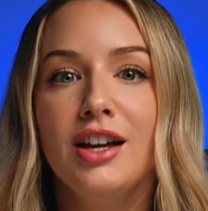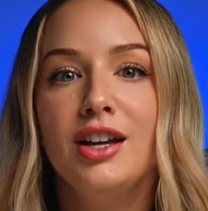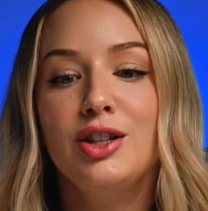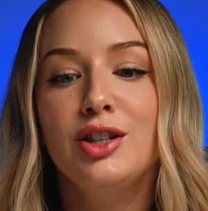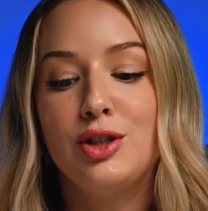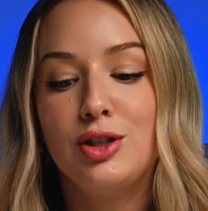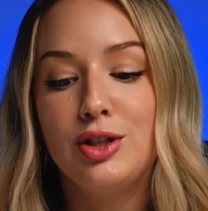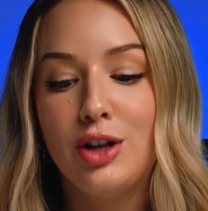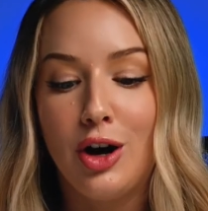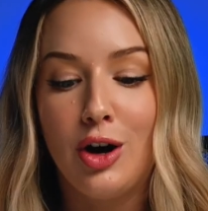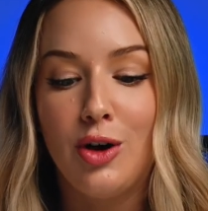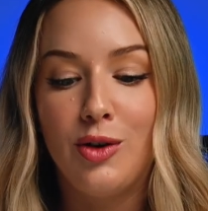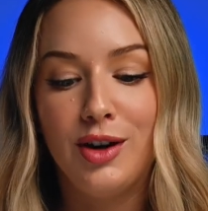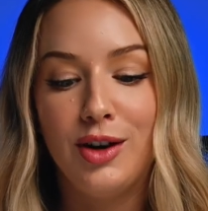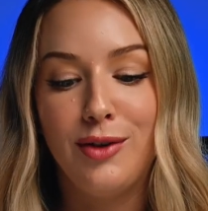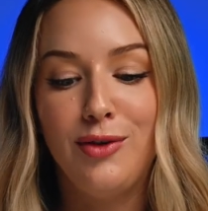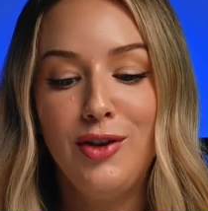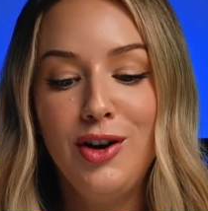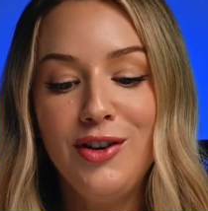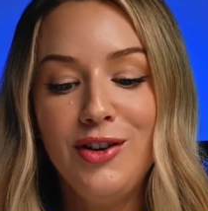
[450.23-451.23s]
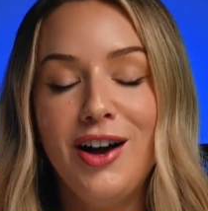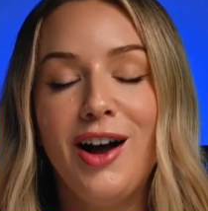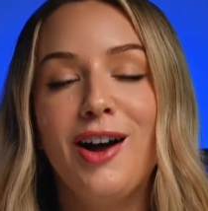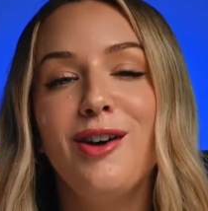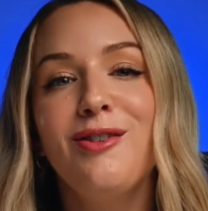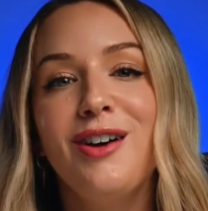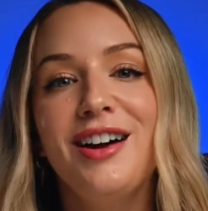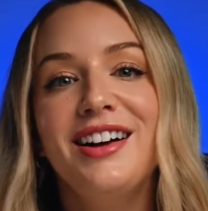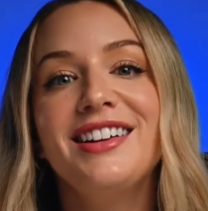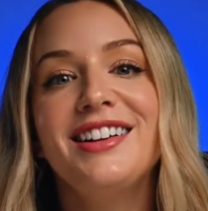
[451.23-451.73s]
So if you're
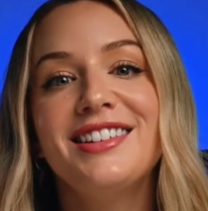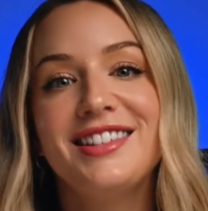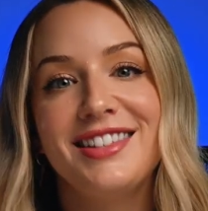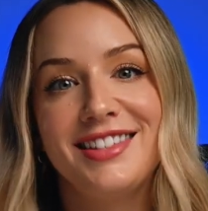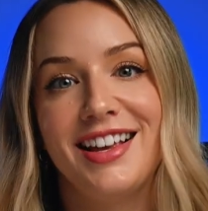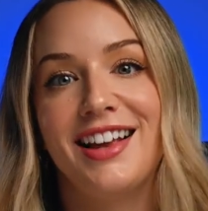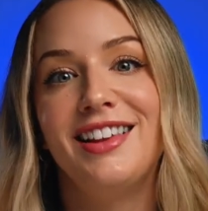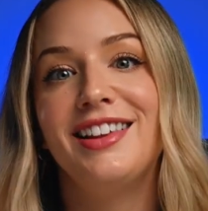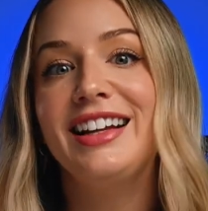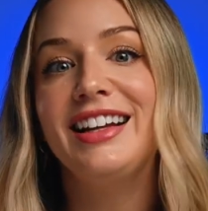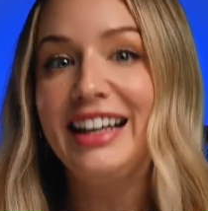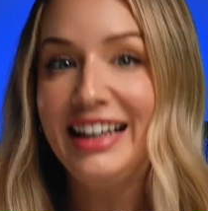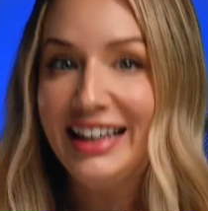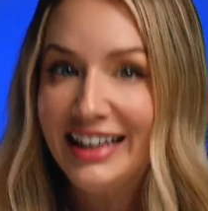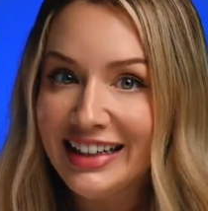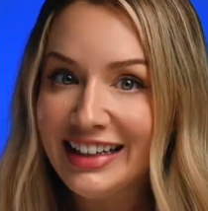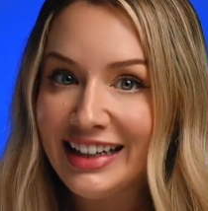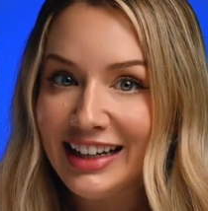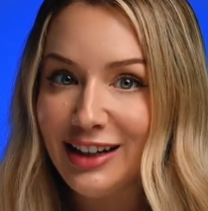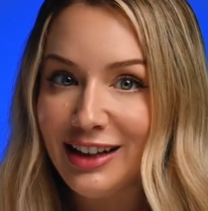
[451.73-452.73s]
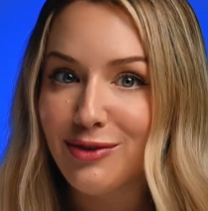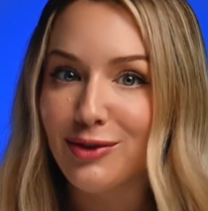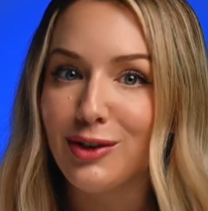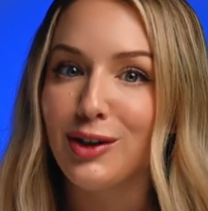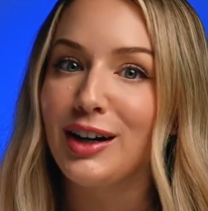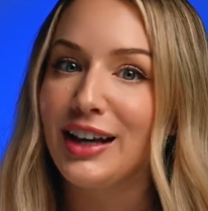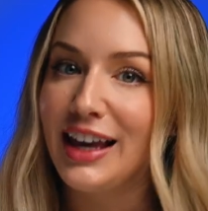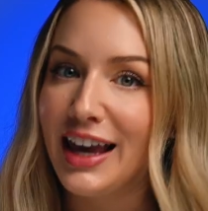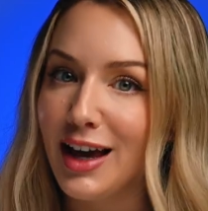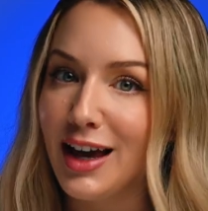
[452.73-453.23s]
not ready to sell a kidney
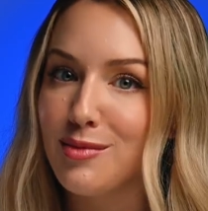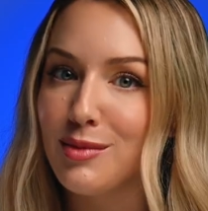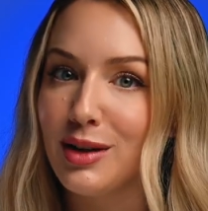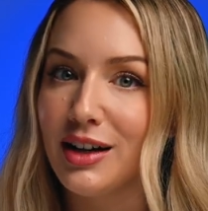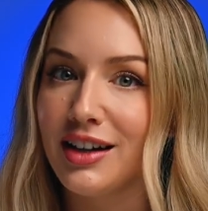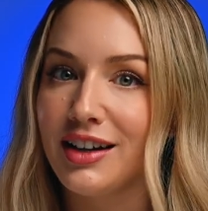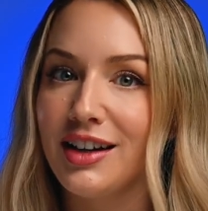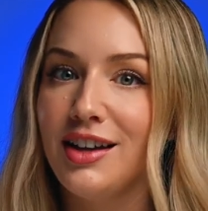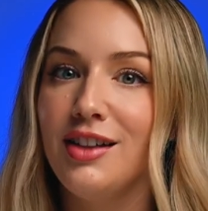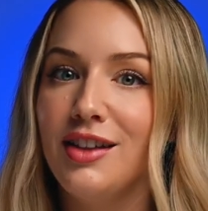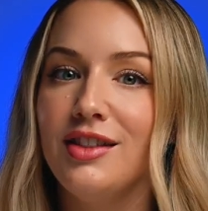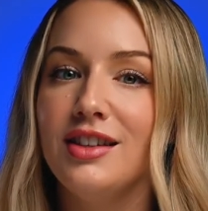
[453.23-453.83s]
for a camera,